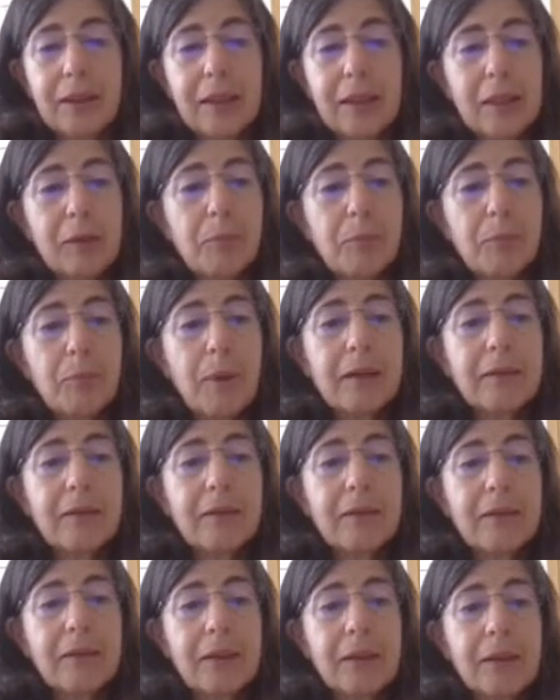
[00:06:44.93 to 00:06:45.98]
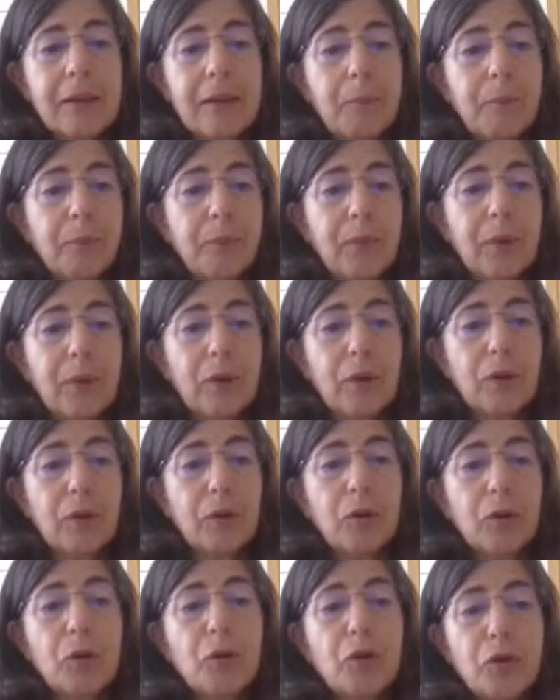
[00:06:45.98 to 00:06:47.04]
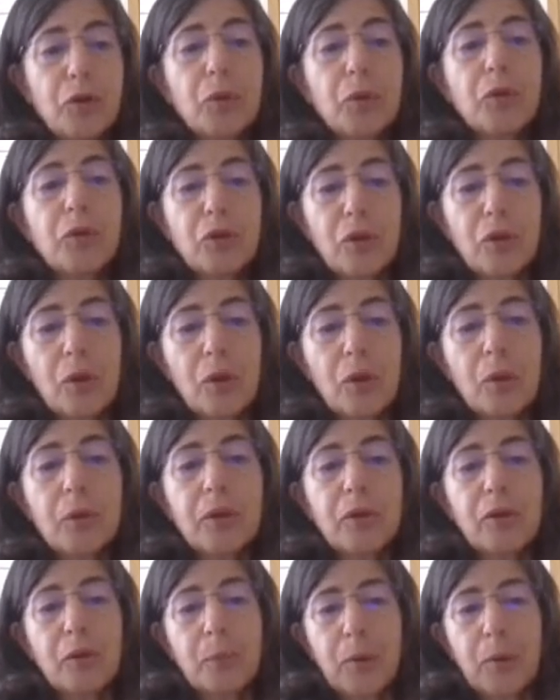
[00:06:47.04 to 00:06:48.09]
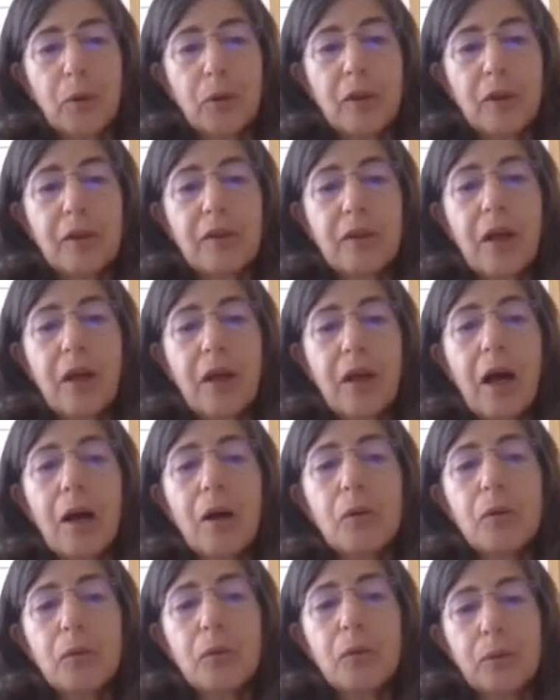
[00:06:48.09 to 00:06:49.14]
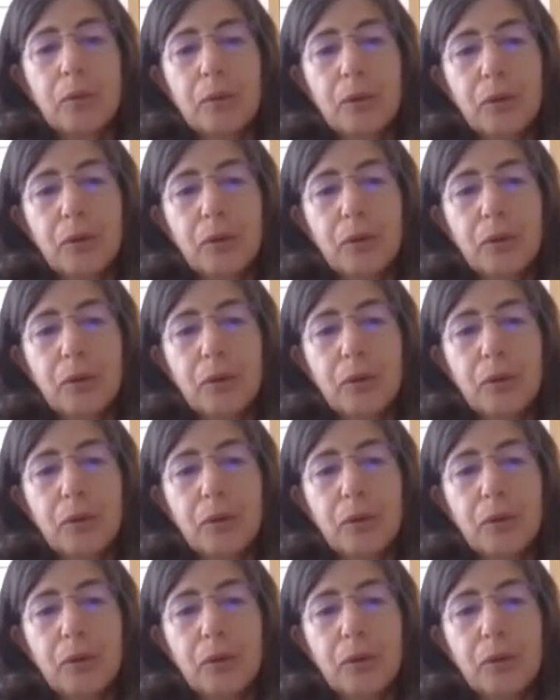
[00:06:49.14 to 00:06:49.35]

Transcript: impact, you should show in your project how